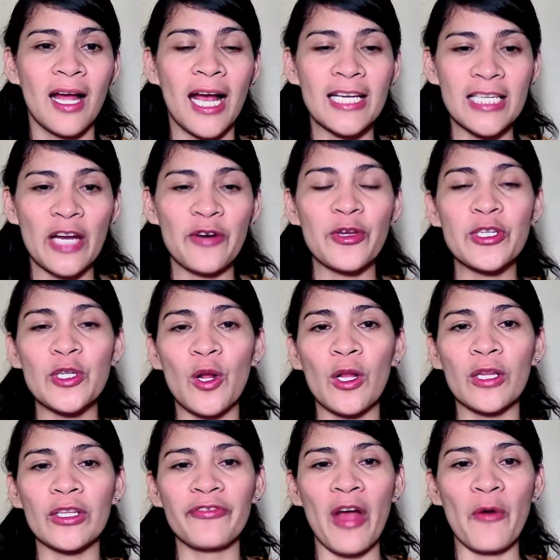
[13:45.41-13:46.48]
as a
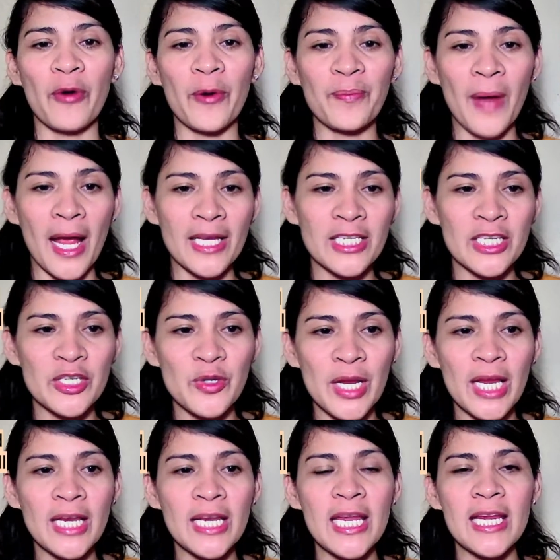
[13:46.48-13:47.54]
result of our past
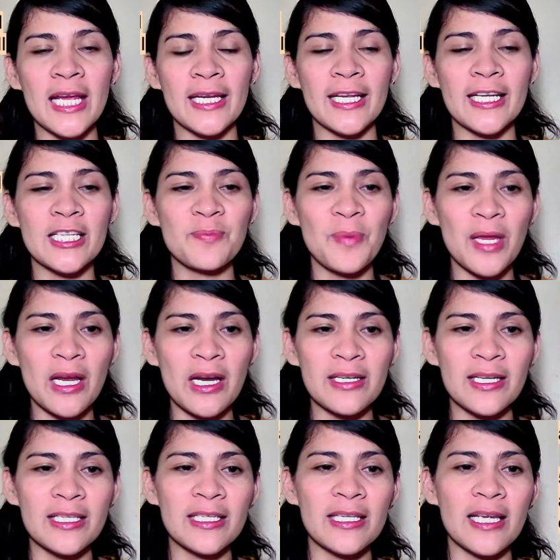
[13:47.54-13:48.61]
training and
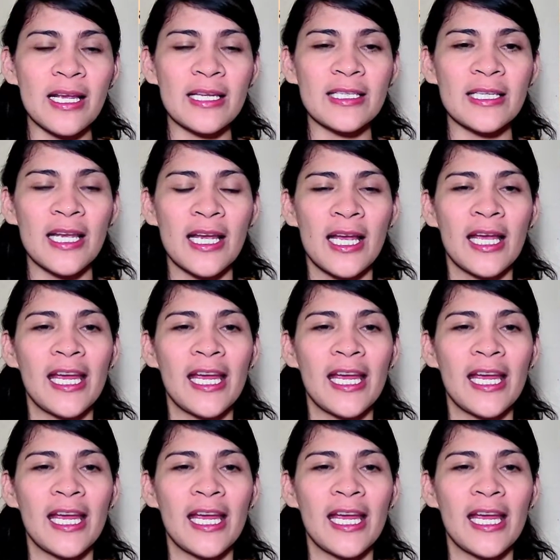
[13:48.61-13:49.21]
experiences,